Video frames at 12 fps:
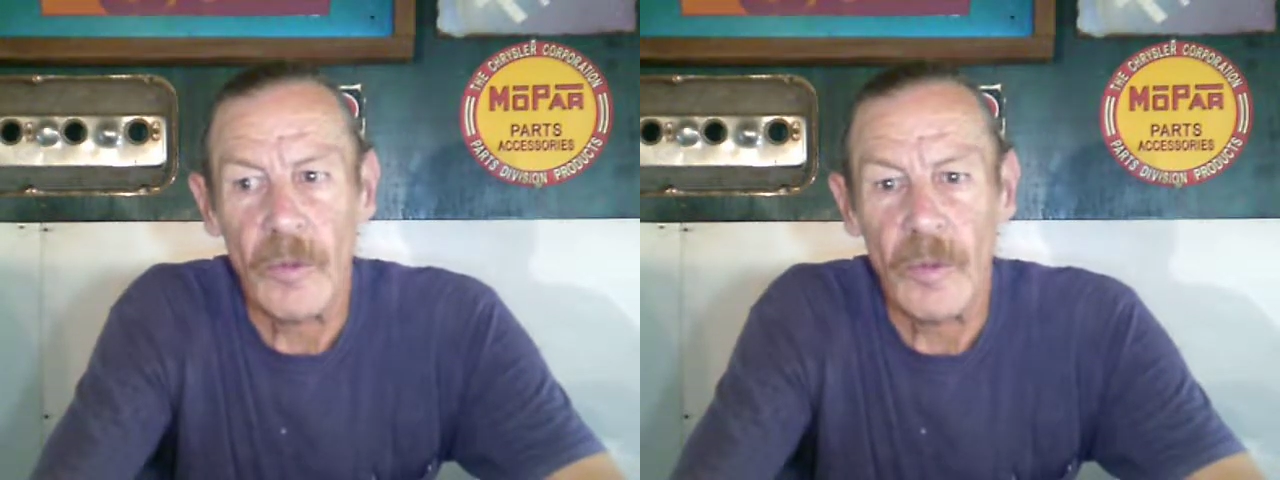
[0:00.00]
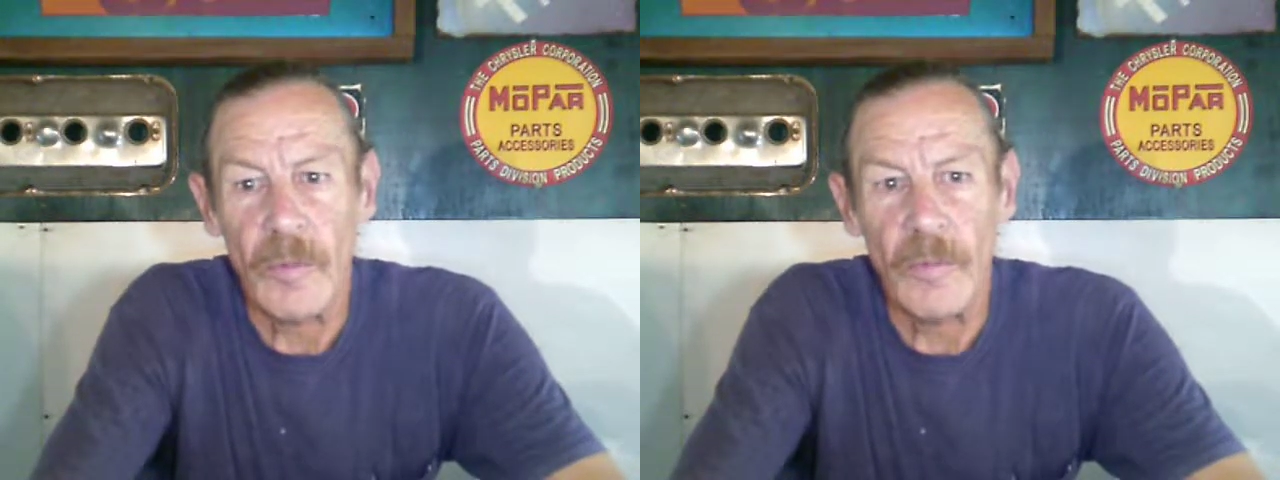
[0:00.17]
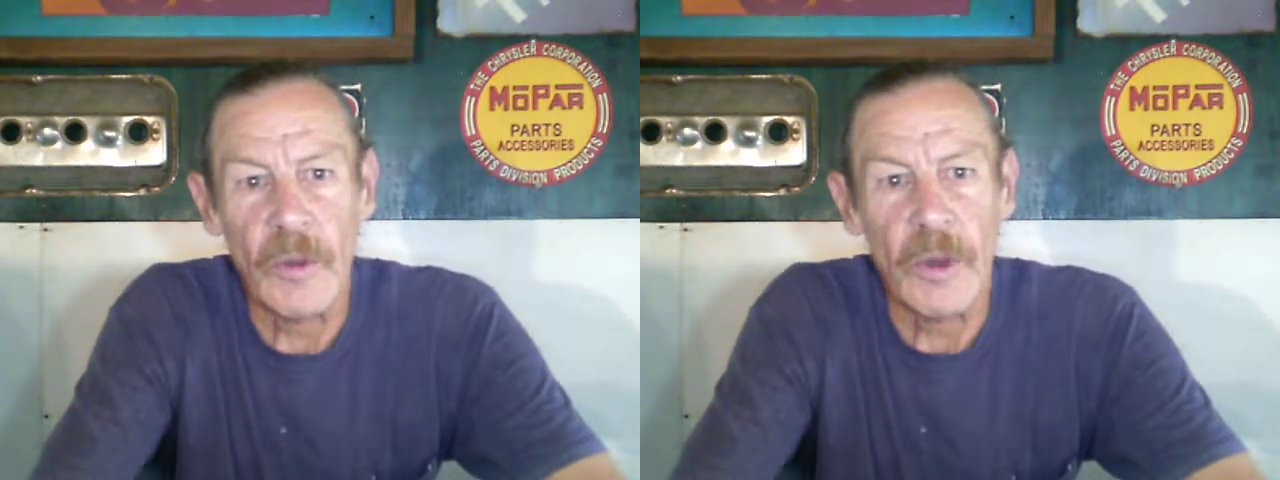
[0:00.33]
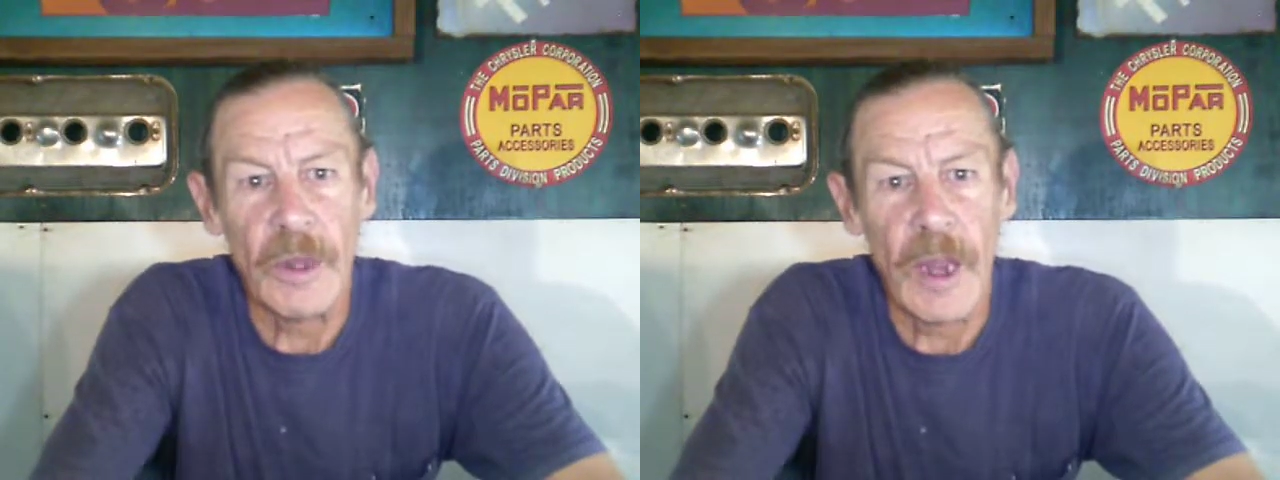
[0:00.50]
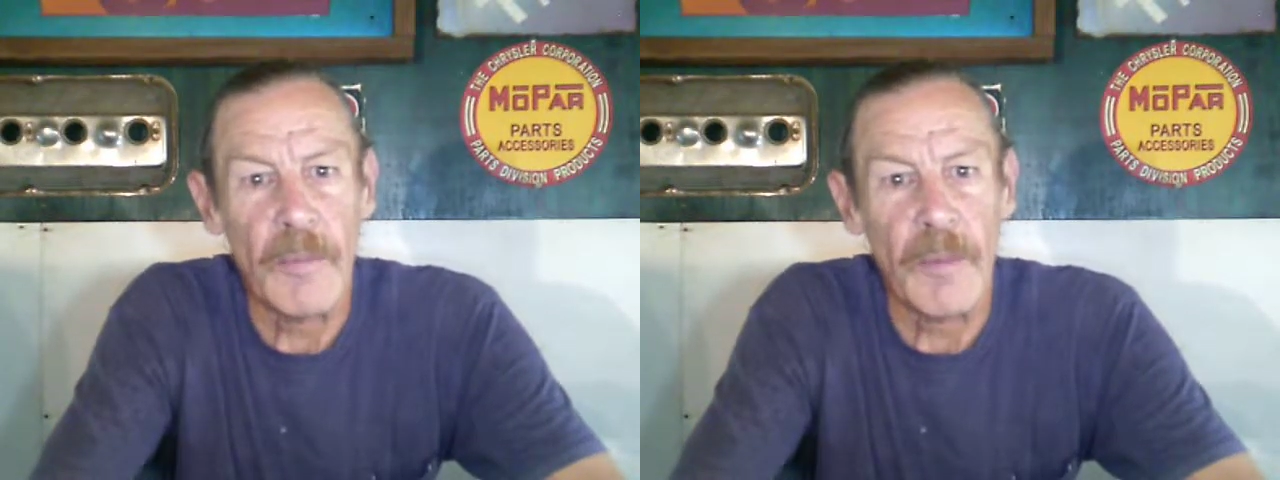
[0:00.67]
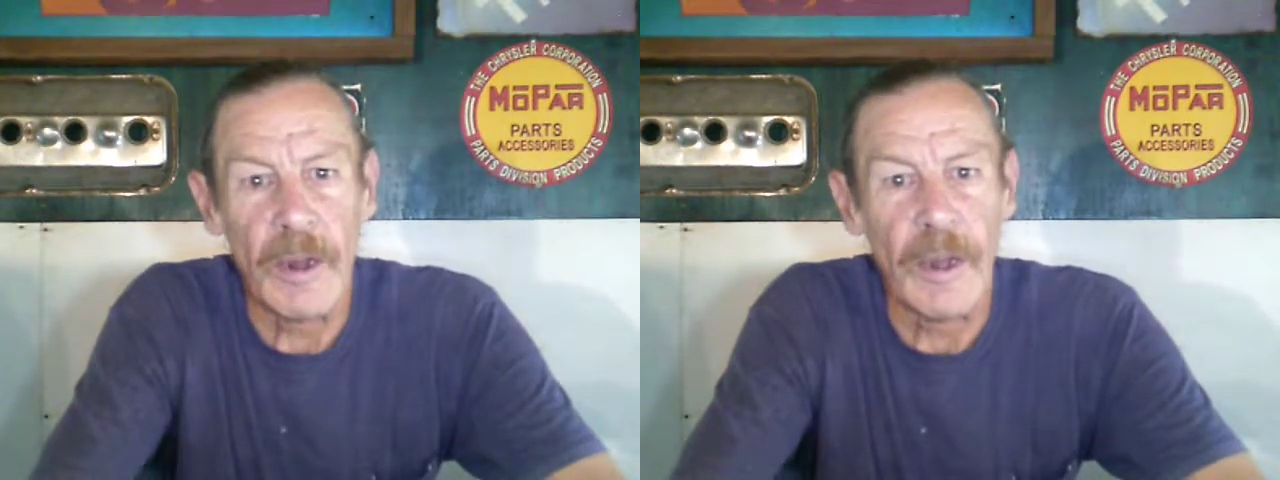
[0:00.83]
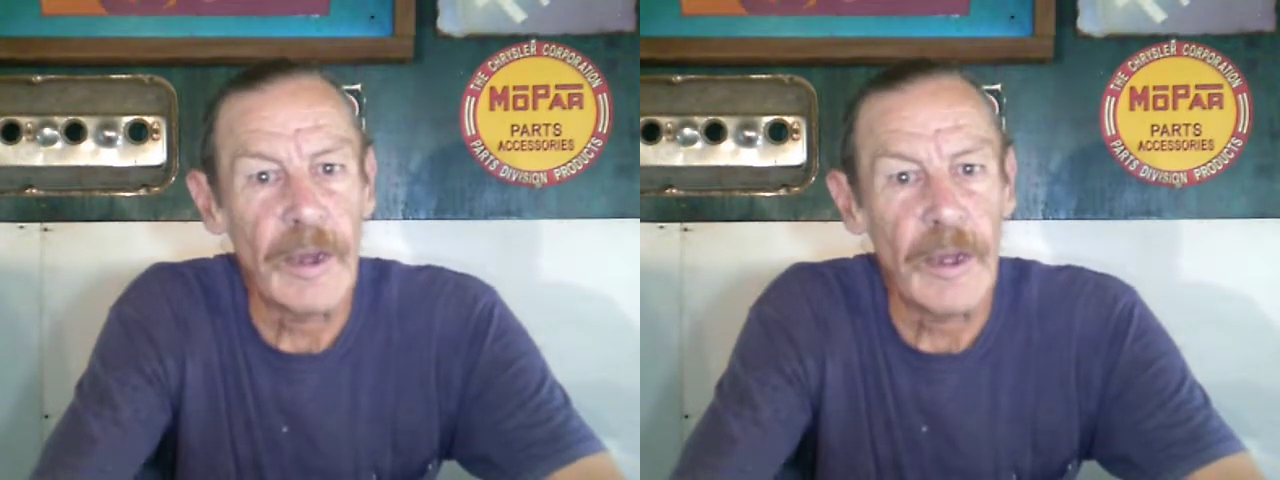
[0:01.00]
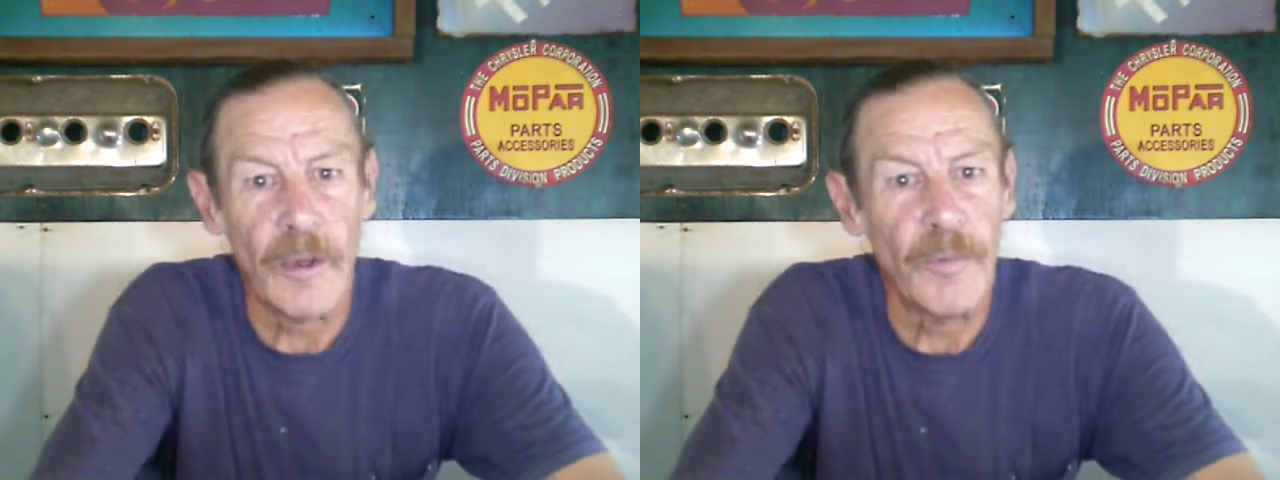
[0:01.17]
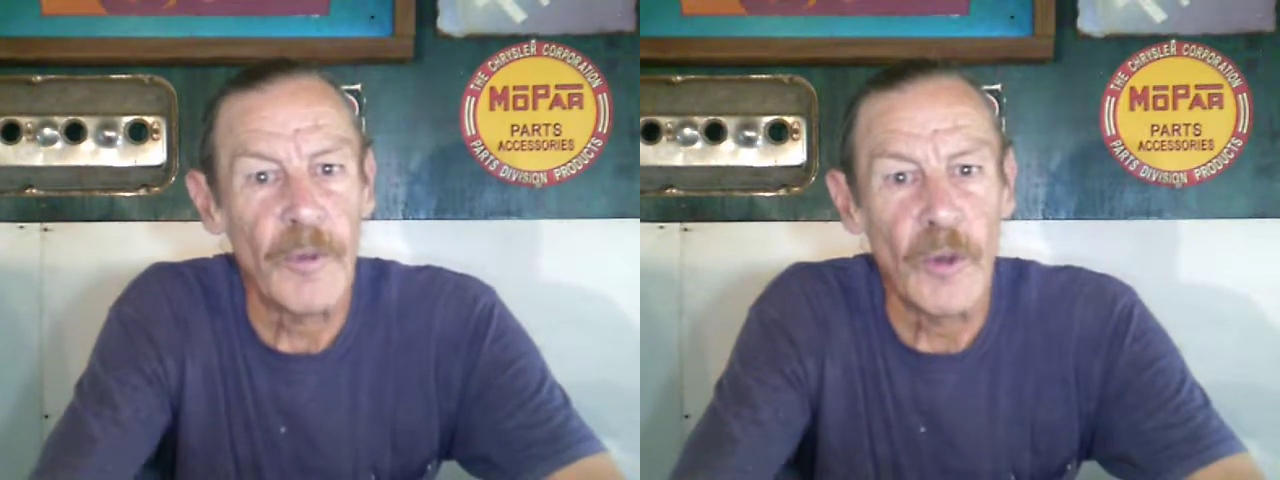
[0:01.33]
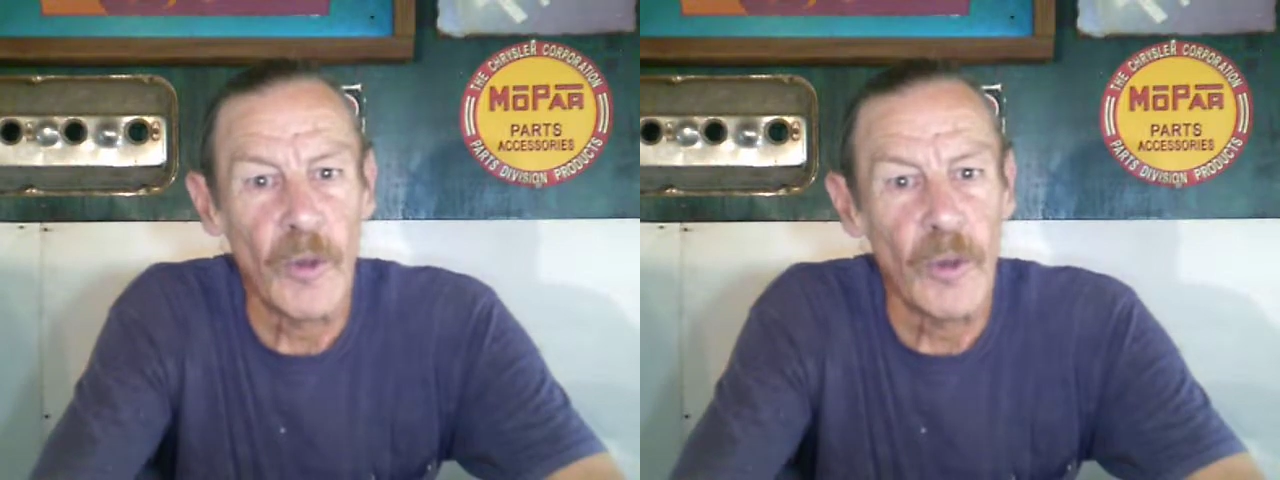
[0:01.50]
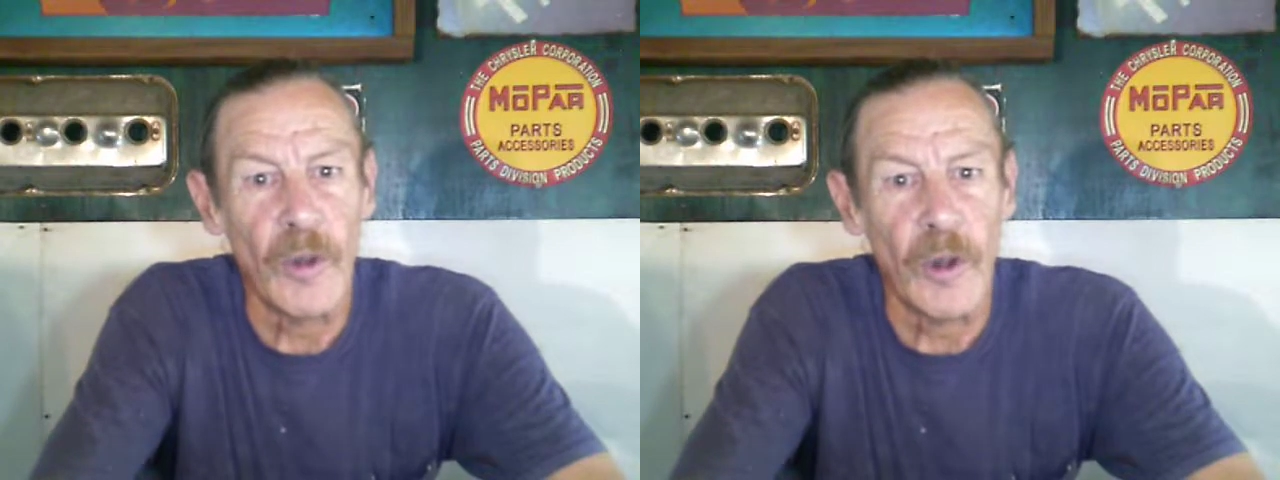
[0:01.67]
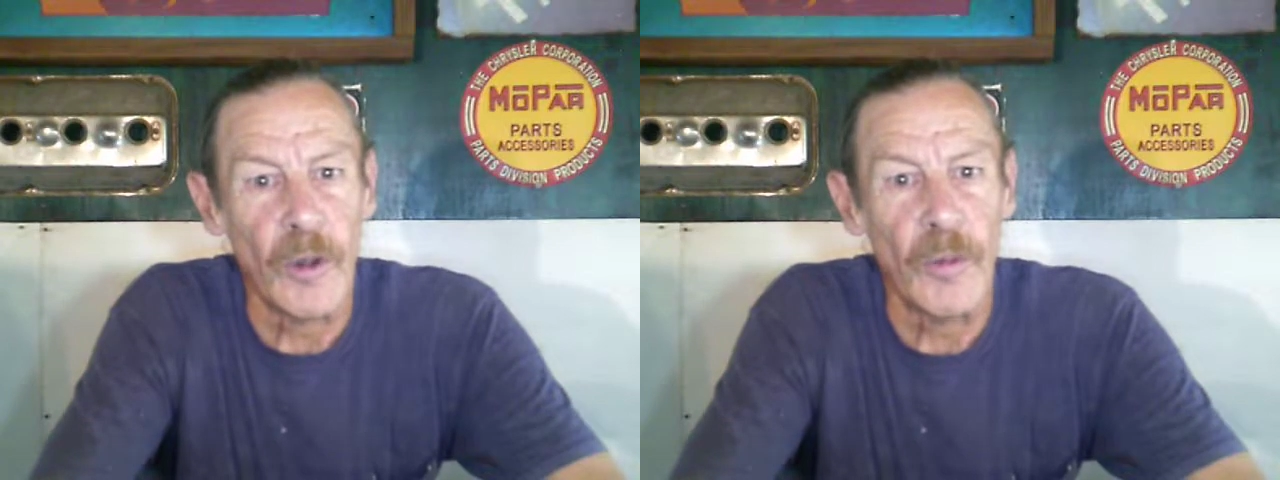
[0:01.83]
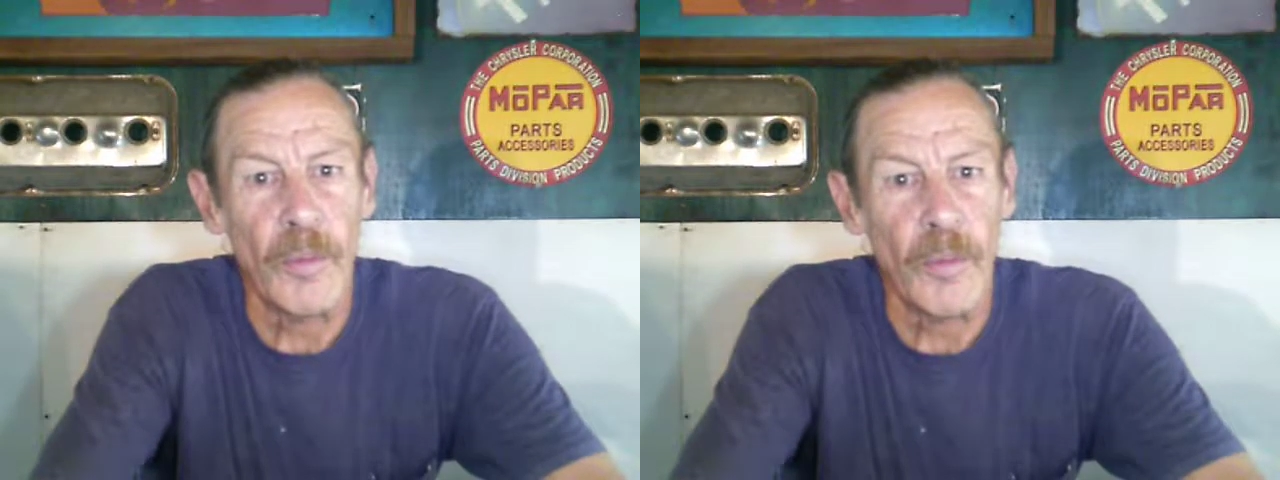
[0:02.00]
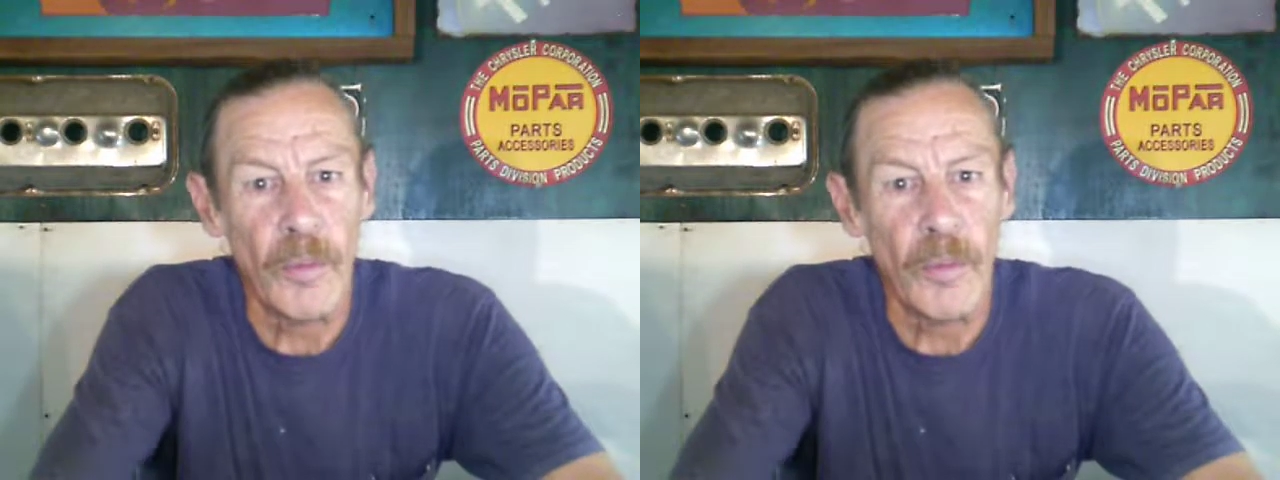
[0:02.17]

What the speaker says: if you can name a cleaner fuel or a